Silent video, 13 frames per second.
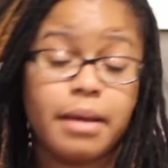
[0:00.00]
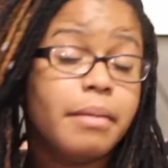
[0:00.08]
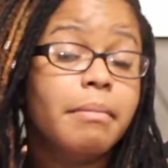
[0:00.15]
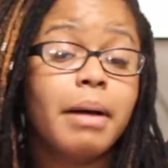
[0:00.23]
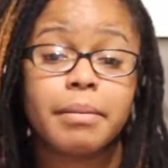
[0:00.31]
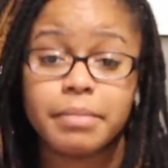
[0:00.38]

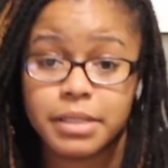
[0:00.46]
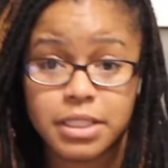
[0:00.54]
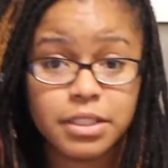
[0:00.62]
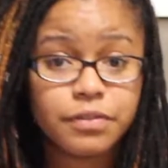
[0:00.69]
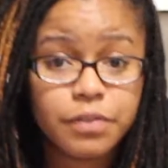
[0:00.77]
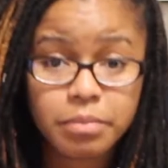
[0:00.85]
It might be
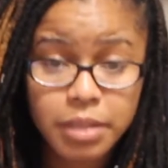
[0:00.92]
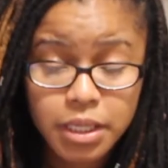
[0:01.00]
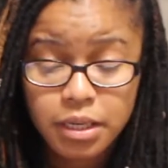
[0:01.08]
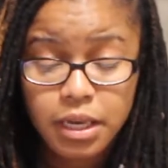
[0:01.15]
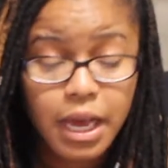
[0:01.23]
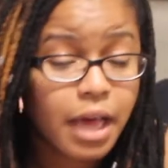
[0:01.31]
just for
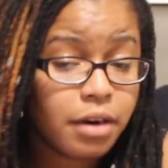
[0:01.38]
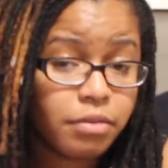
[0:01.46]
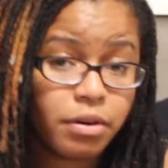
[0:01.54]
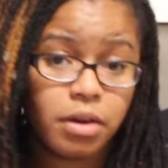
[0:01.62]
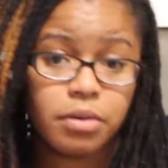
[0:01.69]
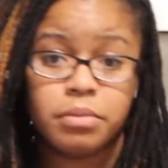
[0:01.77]
me, I
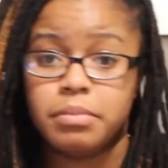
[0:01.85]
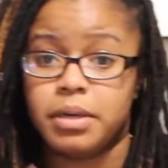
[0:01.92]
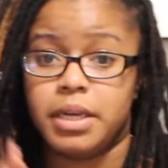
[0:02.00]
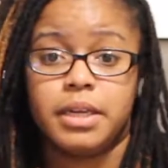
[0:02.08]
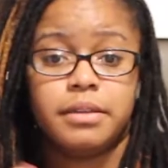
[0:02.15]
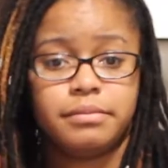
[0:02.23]
don't know,
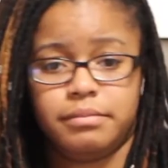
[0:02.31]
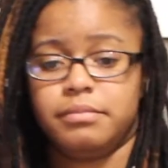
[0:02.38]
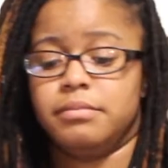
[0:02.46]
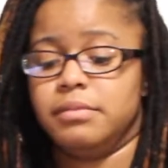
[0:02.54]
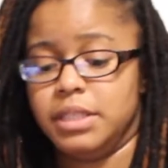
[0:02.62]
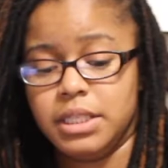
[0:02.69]
but
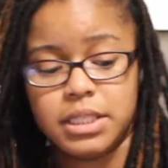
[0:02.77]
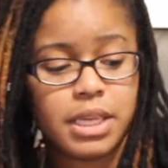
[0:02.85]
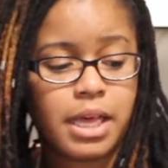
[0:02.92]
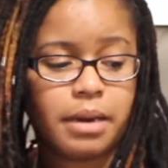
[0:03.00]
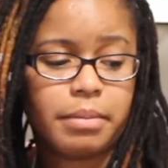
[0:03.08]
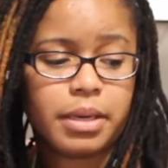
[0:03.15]
it's a
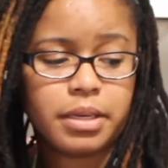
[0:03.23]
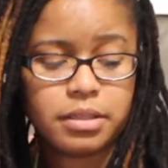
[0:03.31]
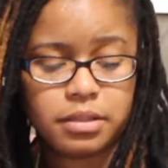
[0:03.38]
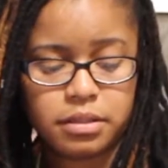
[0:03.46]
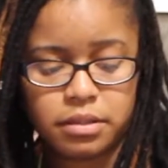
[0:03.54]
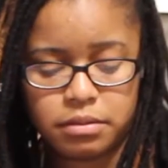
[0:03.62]
lot of
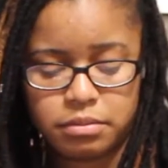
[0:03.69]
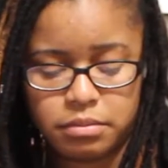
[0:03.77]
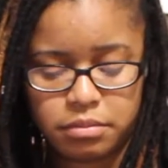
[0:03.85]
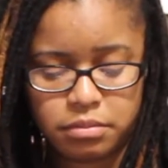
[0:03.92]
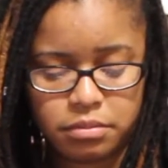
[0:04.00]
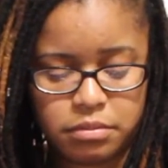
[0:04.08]
maintenance.
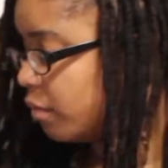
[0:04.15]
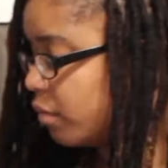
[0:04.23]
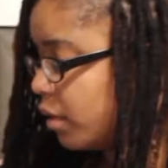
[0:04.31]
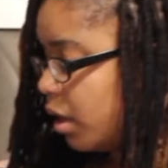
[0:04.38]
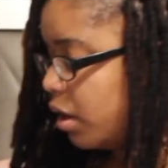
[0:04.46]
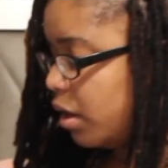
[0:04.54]

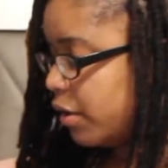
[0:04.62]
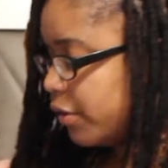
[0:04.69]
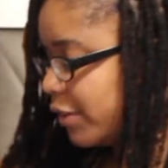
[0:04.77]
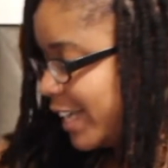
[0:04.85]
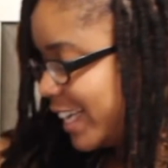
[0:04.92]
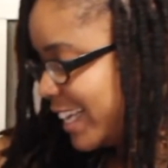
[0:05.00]

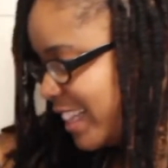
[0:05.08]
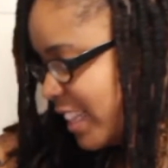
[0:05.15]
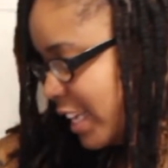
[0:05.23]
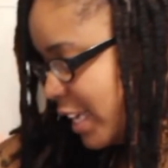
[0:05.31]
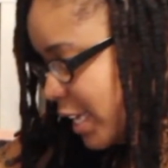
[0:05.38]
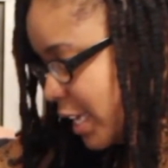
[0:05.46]
Alright, and
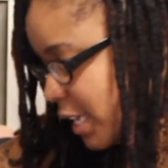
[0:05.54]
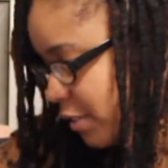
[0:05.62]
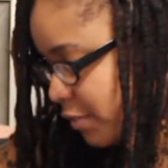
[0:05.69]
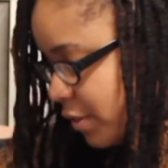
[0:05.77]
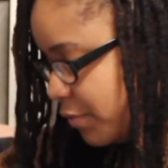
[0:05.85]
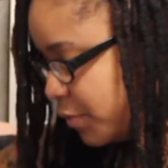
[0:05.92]

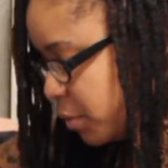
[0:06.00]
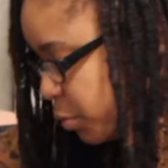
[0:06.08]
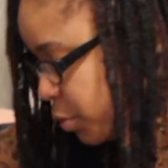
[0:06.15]
then a few